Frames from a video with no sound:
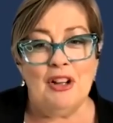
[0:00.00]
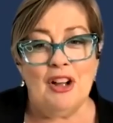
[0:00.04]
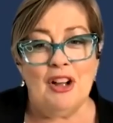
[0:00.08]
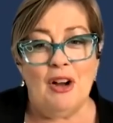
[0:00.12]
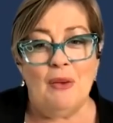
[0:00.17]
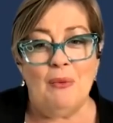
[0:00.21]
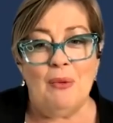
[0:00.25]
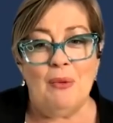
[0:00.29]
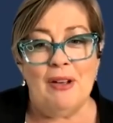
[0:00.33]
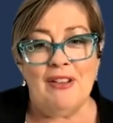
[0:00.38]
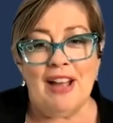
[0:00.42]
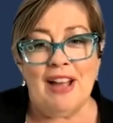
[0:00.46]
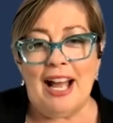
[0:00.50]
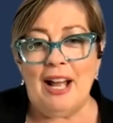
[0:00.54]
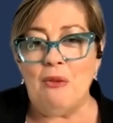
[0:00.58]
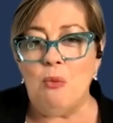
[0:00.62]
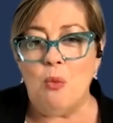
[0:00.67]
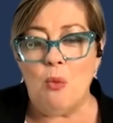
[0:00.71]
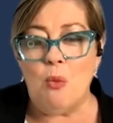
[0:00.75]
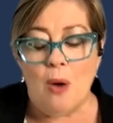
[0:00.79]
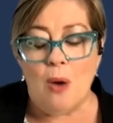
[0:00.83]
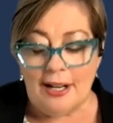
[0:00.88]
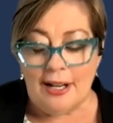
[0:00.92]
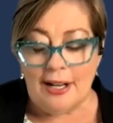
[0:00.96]
We've had
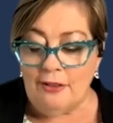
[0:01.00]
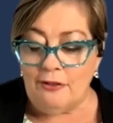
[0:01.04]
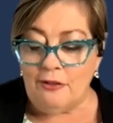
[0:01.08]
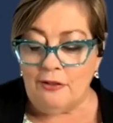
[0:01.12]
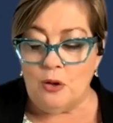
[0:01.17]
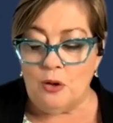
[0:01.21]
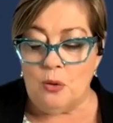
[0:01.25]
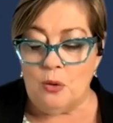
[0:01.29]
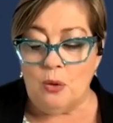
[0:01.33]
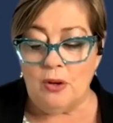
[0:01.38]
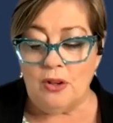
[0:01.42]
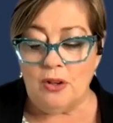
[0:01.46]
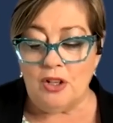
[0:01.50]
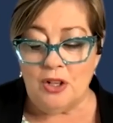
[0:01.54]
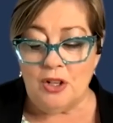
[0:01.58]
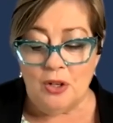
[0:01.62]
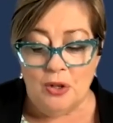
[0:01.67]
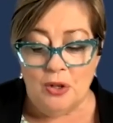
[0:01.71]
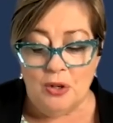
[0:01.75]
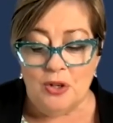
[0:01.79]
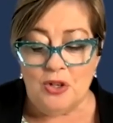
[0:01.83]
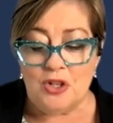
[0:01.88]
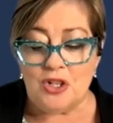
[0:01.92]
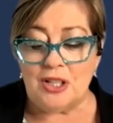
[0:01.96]
wonderful,
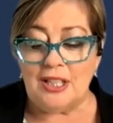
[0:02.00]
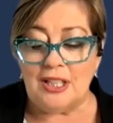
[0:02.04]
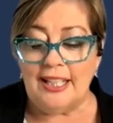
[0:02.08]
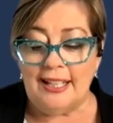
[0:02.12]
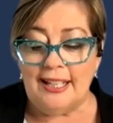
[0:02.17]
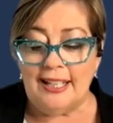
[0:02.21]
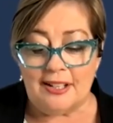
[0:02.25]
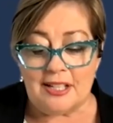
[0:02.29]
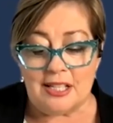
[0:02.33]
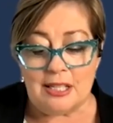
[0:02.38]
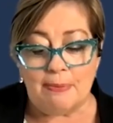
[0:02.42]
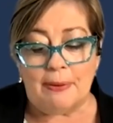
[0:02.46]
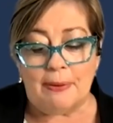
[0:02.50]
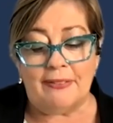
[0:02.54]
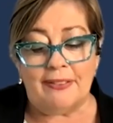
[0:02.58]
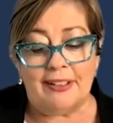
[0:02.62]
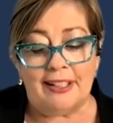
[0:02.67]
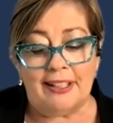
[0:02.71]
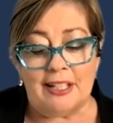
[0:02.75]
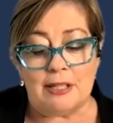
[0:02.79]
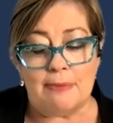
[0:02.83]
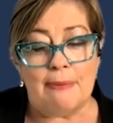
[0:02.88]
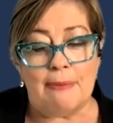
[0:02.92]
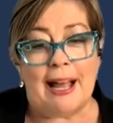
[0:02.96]
hugely
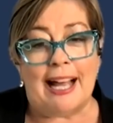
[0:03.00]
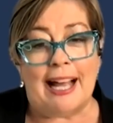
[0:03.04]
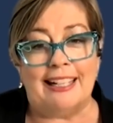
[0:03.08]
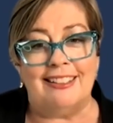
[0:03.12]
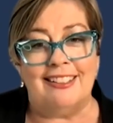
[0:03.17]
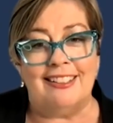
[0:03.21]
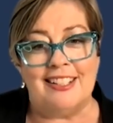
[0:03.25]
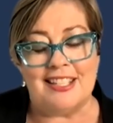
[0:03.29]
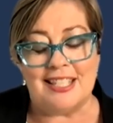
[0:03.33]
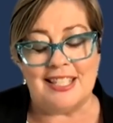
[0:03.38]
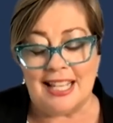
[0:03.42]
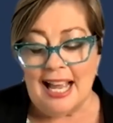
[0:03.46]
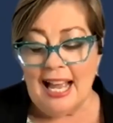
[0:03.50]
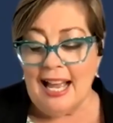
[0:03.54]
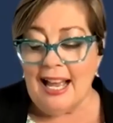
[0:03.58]
experienced panelists.